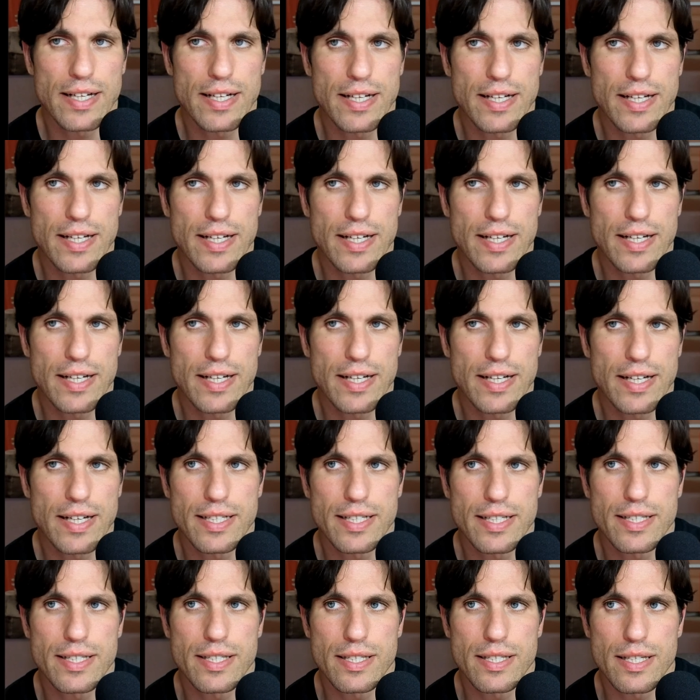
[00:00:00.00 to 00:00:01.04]
I find it
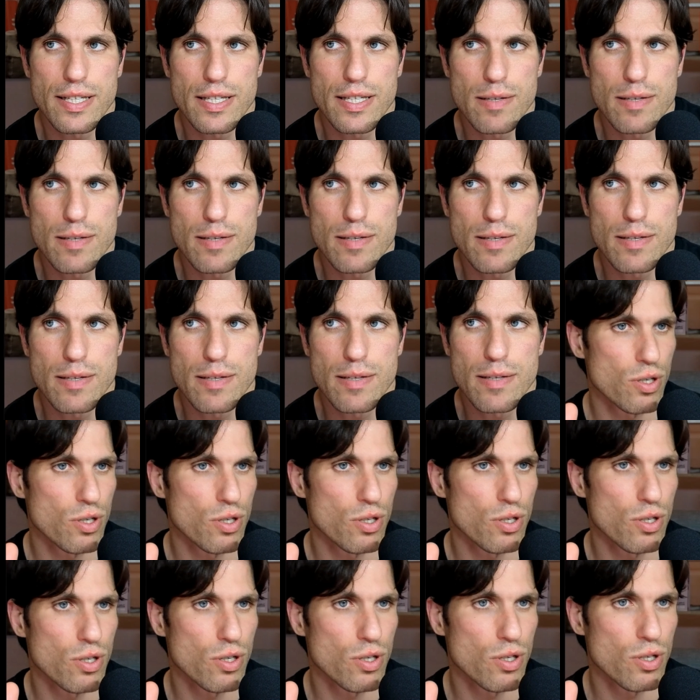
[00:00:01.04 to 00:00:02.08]
the most
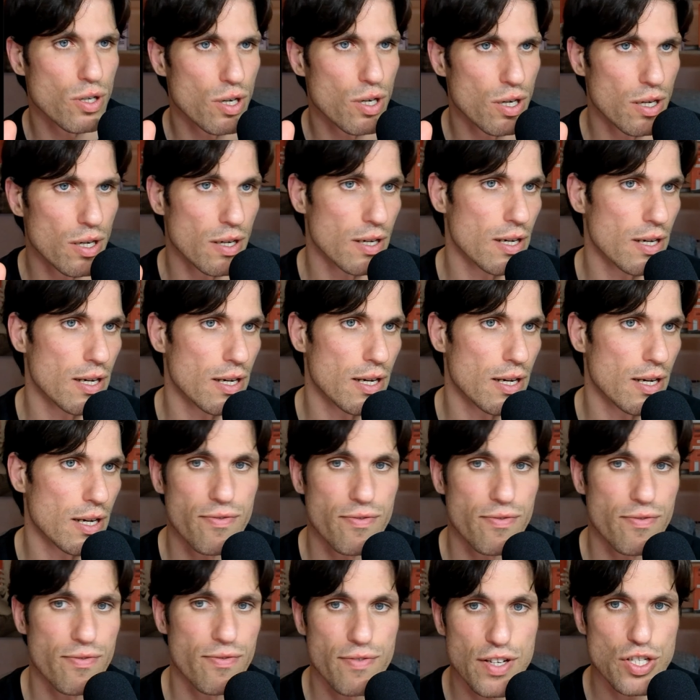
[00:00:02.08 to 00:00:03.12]

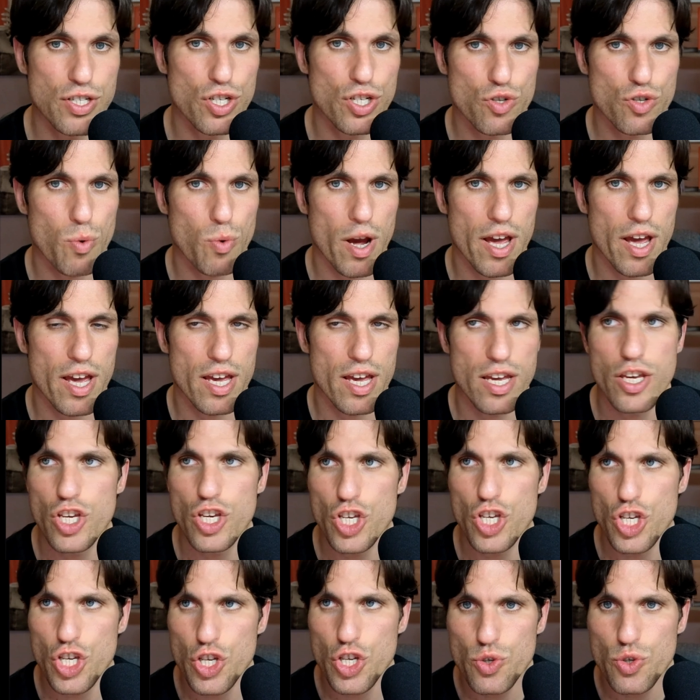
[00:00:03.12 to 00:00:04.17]
efficient way
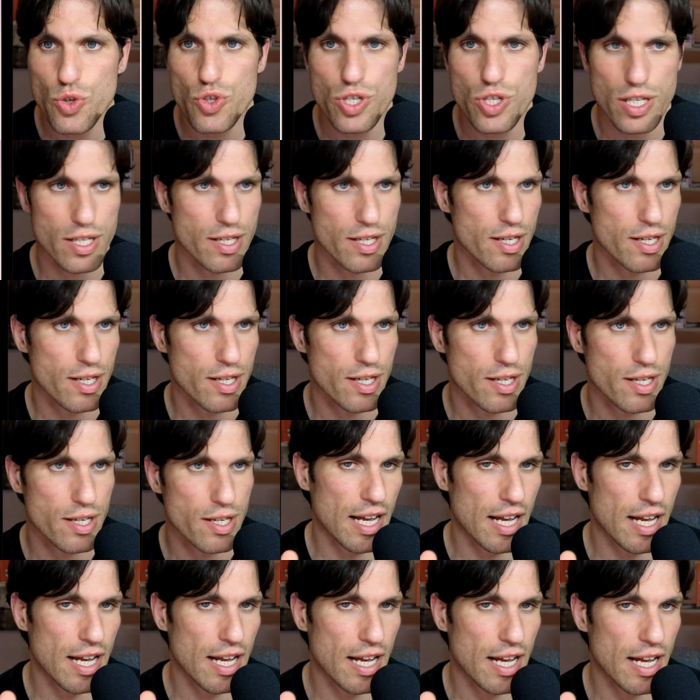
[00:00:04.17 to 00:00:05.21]
using
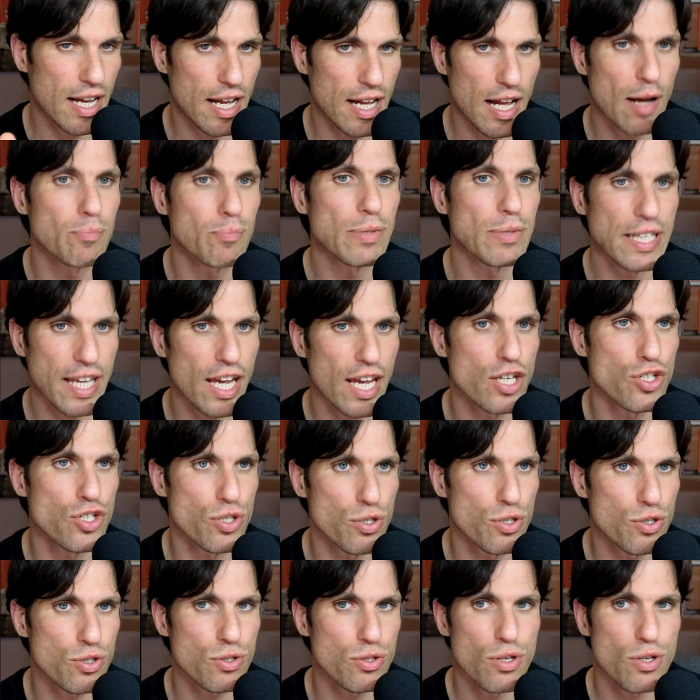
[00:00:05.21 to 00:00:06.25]

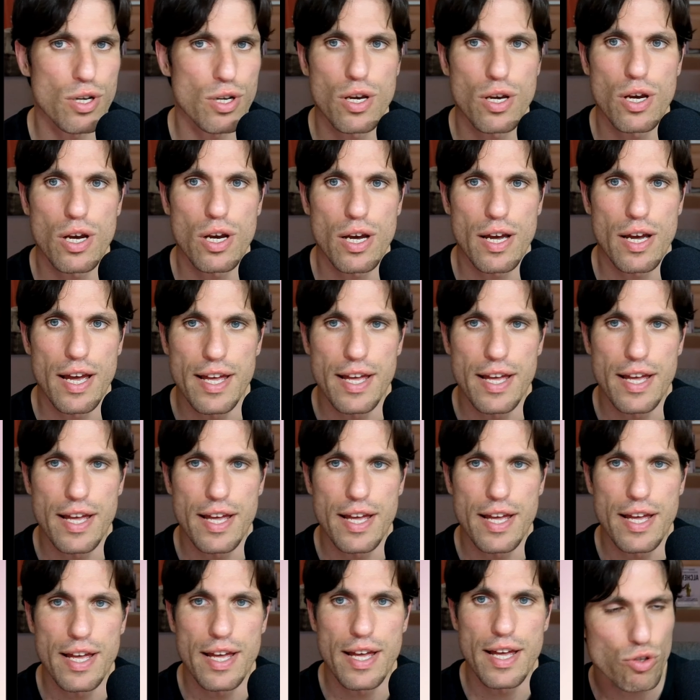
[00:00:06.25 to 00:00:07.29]
applications. And
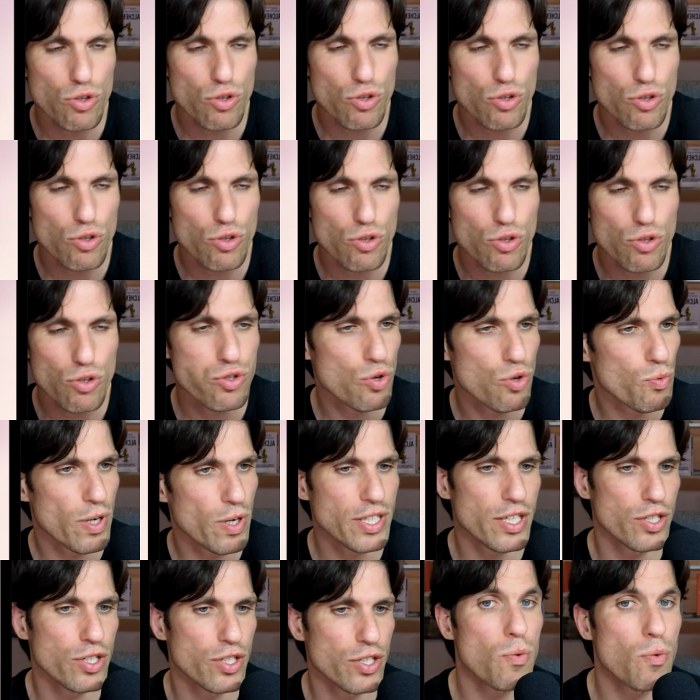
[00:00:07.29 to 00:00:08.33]
this is also what I
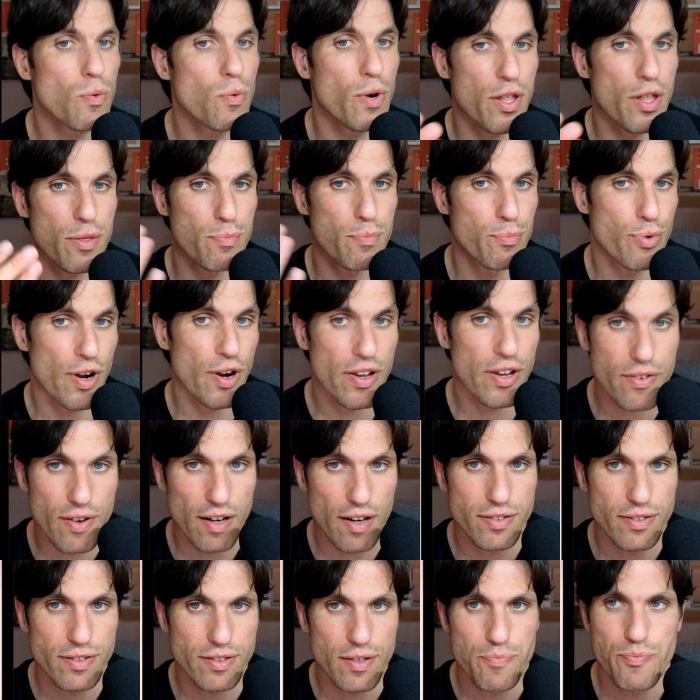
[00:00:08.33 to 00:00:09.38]
do with Brain Graph.
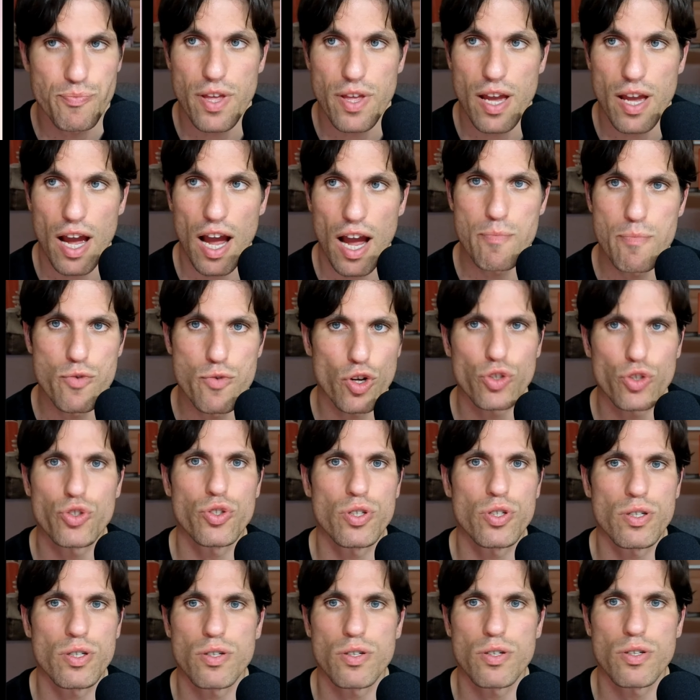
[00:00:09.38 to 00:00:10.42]
I'm not
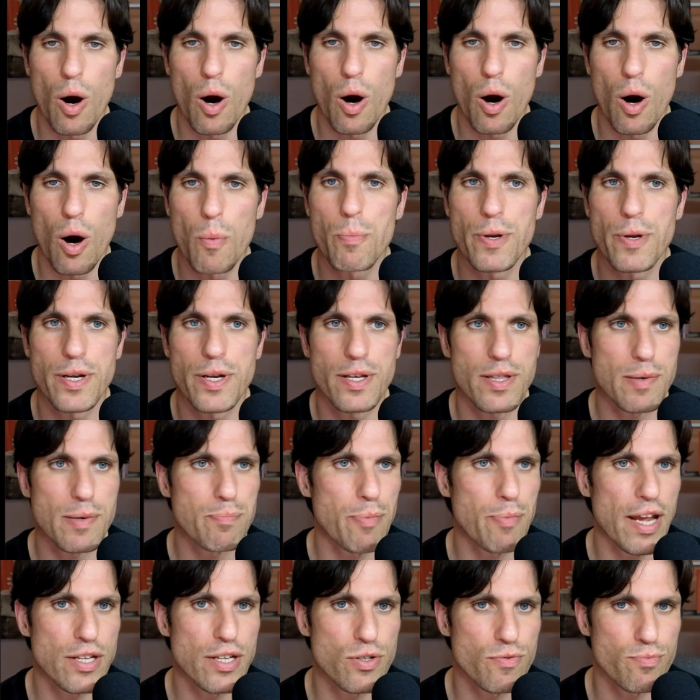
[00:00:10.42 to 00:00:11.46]
opening the
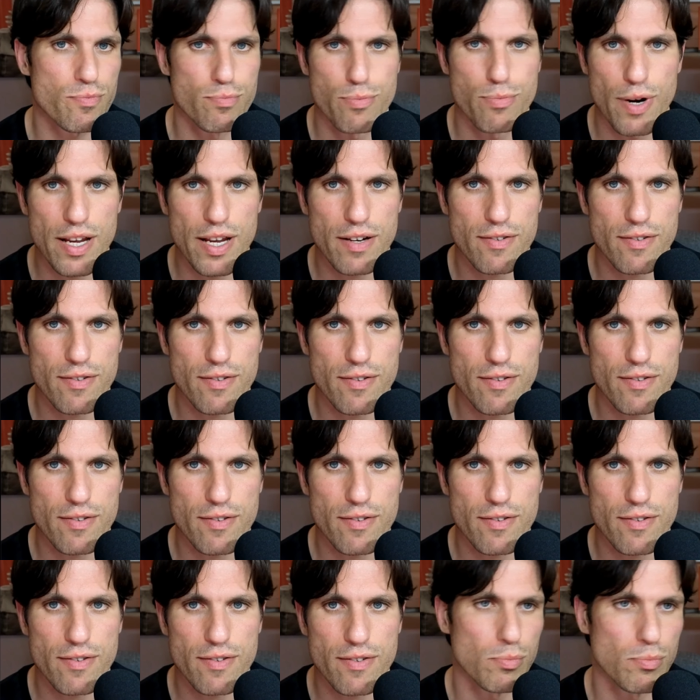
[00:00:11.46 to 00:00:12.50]
page of Brain Graph
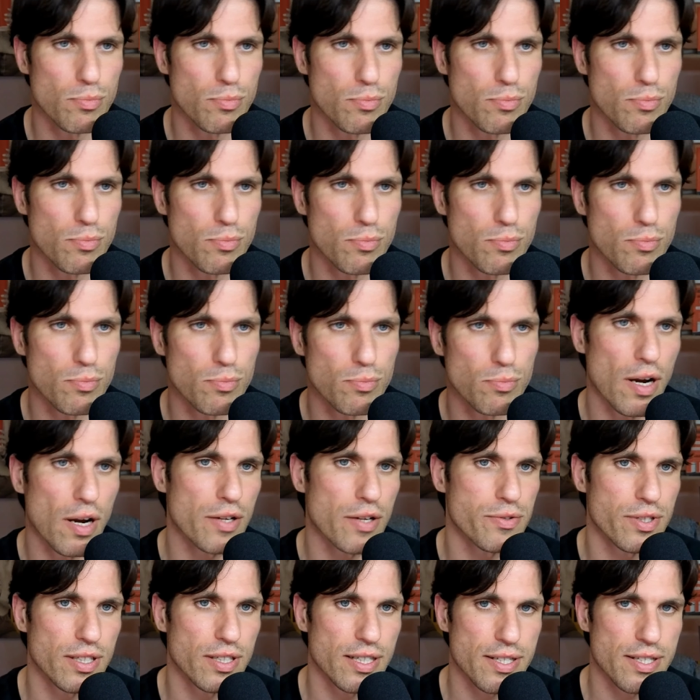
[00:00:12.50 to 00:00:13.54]
to upload
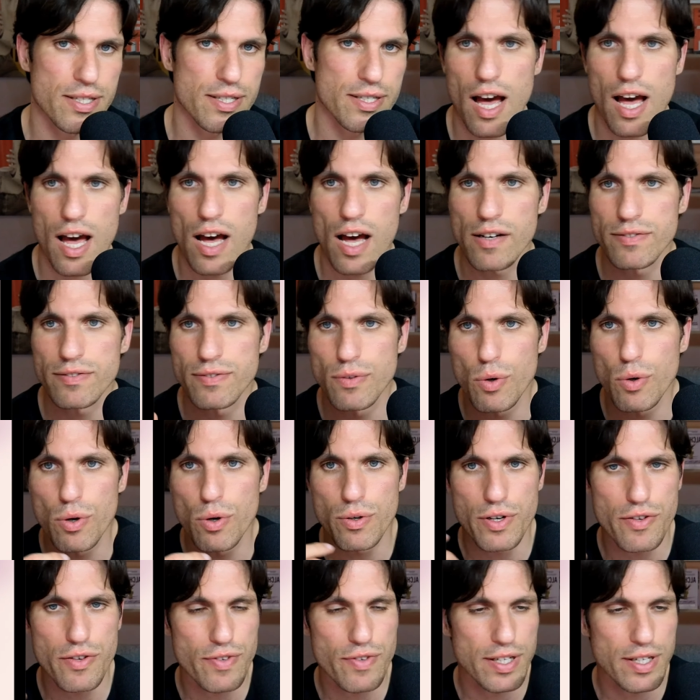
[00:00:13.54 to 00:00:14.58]
manually stuff or
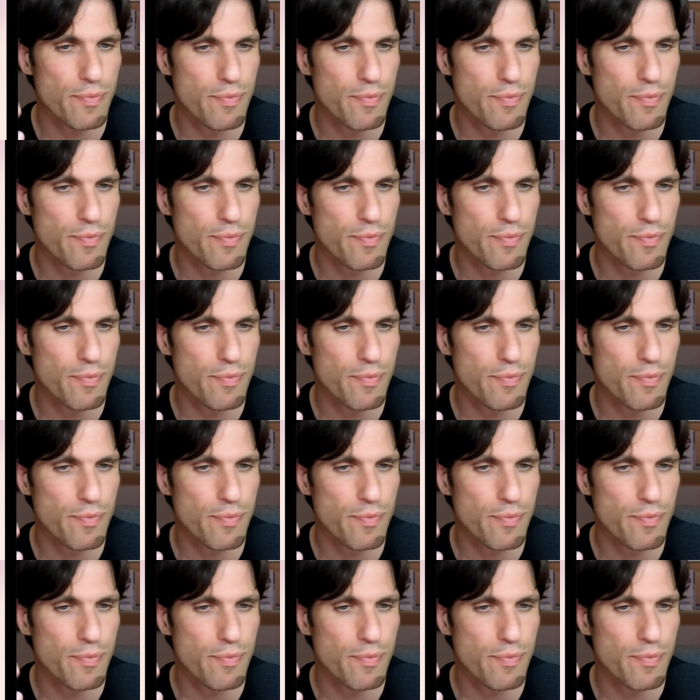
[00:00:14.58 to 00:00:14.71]
even